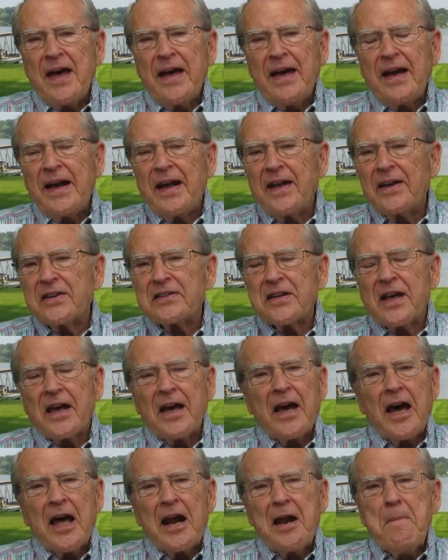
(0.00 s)
It is
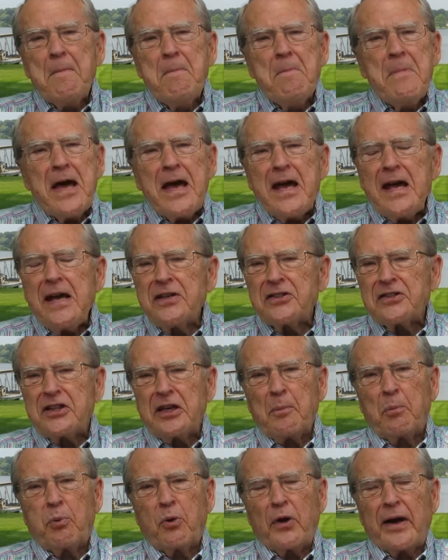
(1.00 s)
an
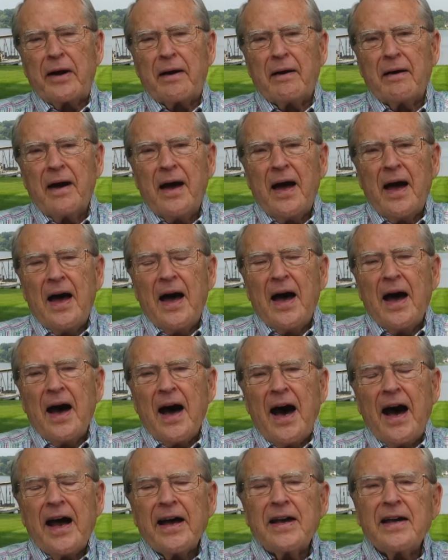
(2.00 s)
amazing prayer.
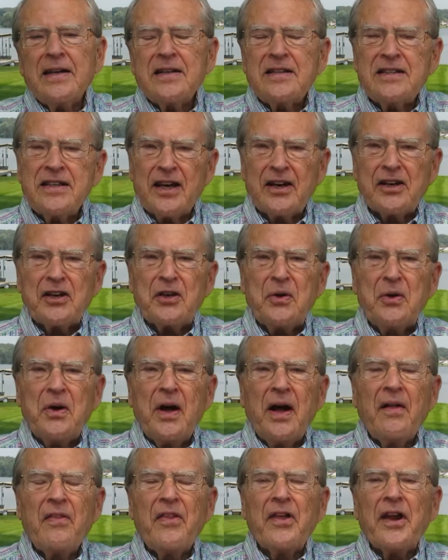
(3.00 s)
I can tell you
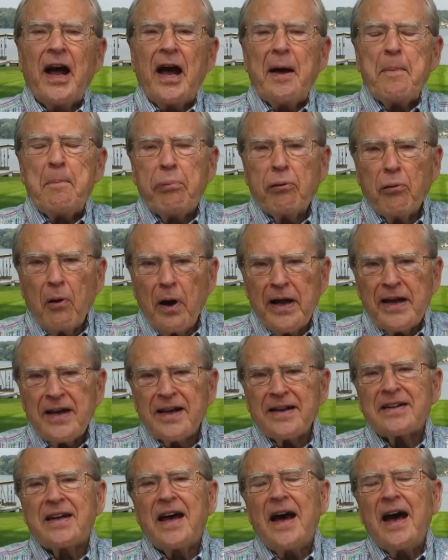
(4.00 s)
that I pray
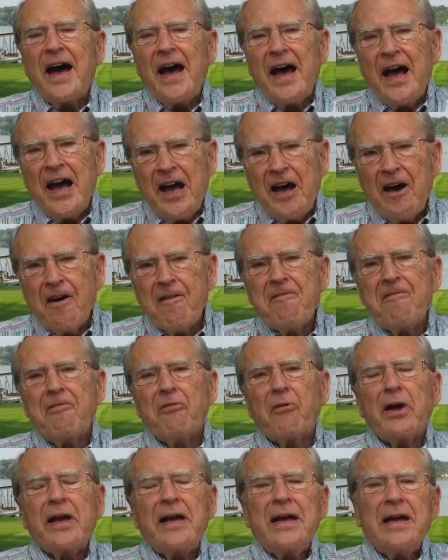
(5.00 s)
it
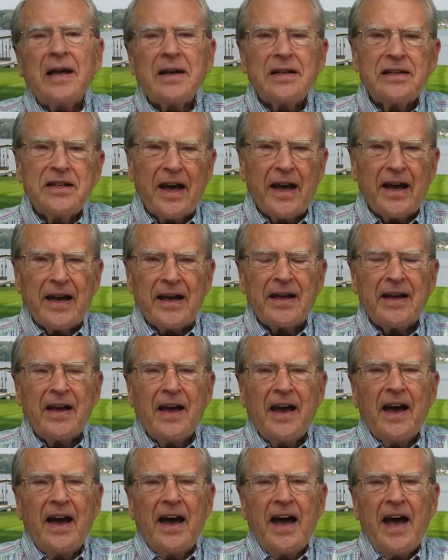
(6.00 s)
every day,
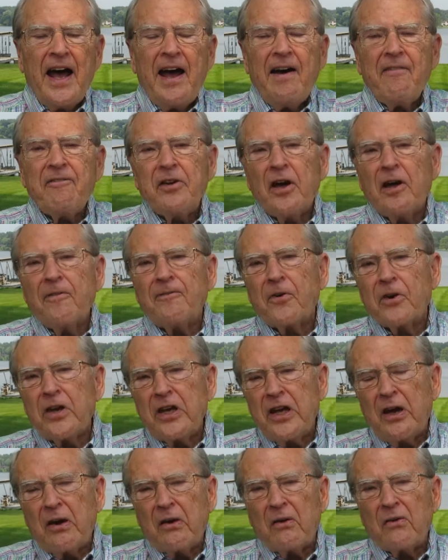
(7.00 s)
have done for
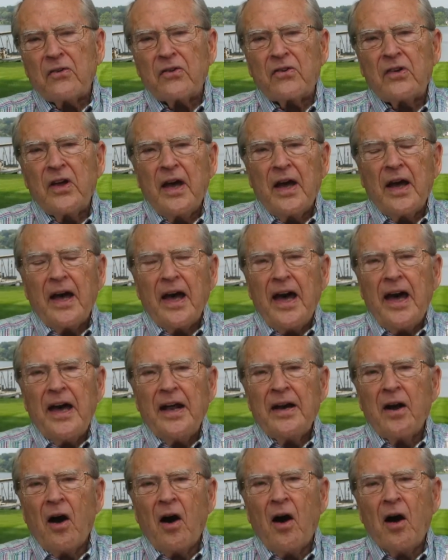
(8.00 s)
years.
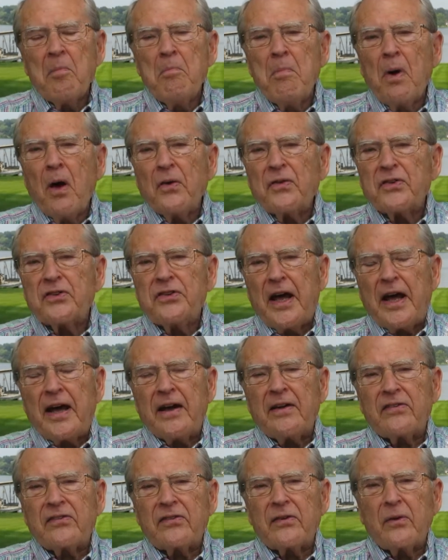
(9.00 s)
And on most
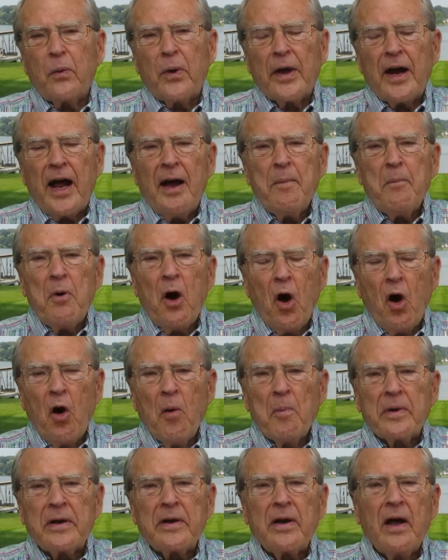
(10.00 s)
days, when I'm
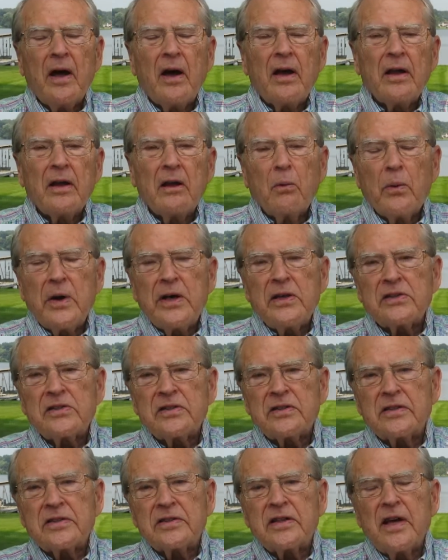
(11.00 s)
home and
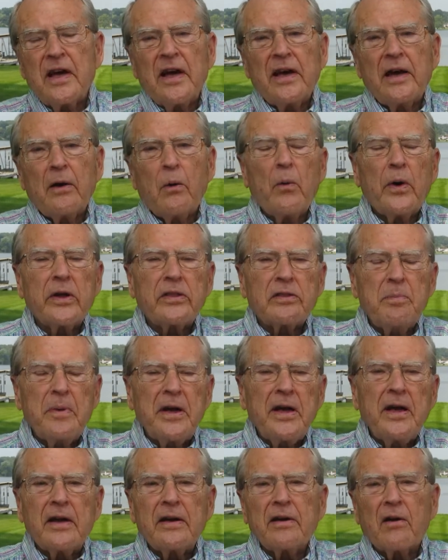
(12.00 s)
Louise is with
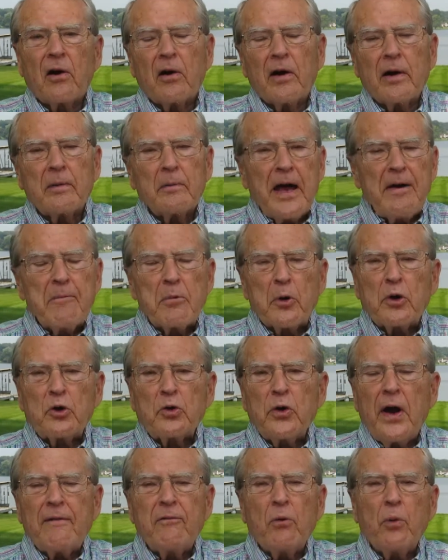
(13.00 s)
me and are able to
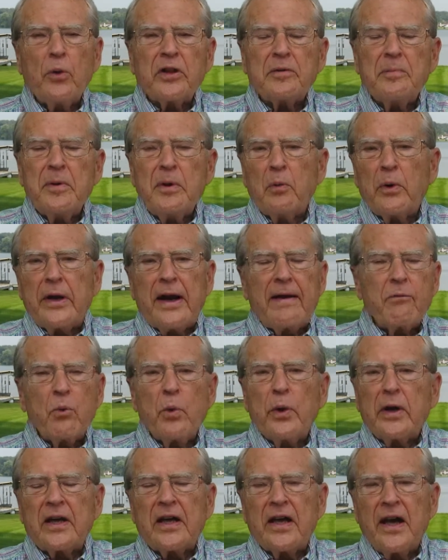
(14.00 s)
travel with me, whenever
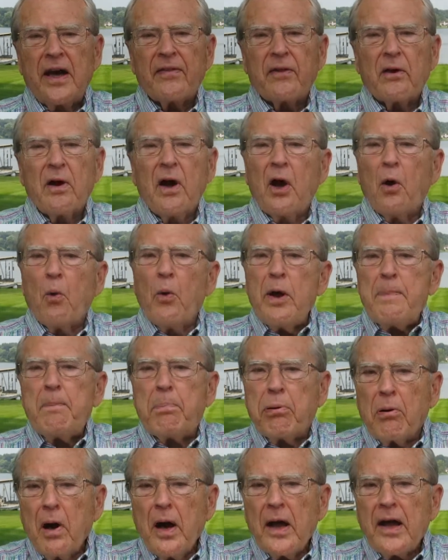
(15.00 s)
we're together, we
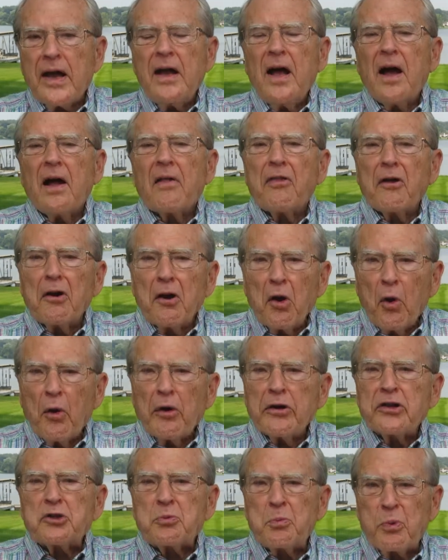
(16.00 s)
pray the
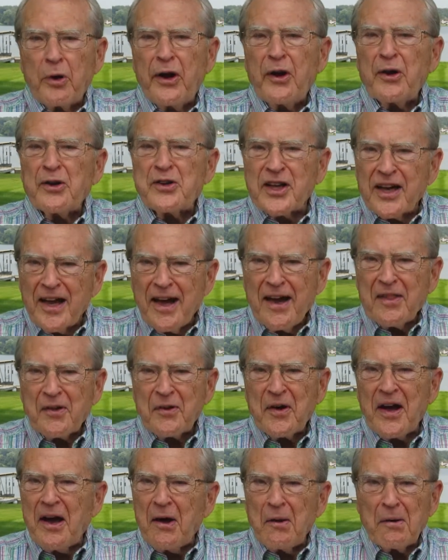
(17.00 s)
Lord's Prayer
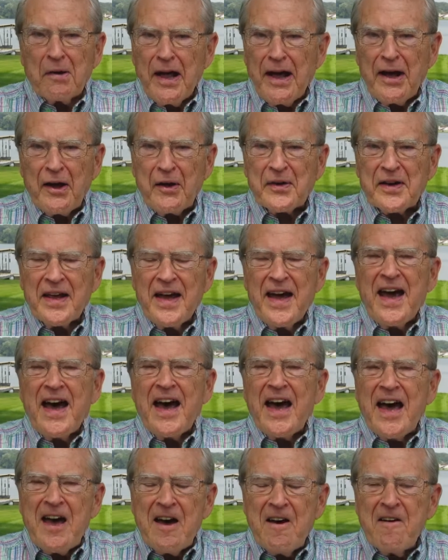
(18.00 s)
together out loud
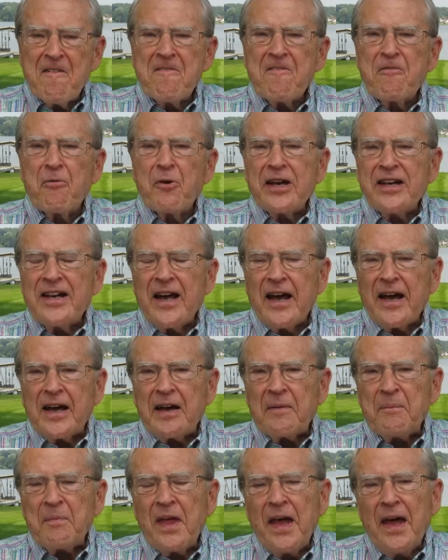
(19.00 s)
every day.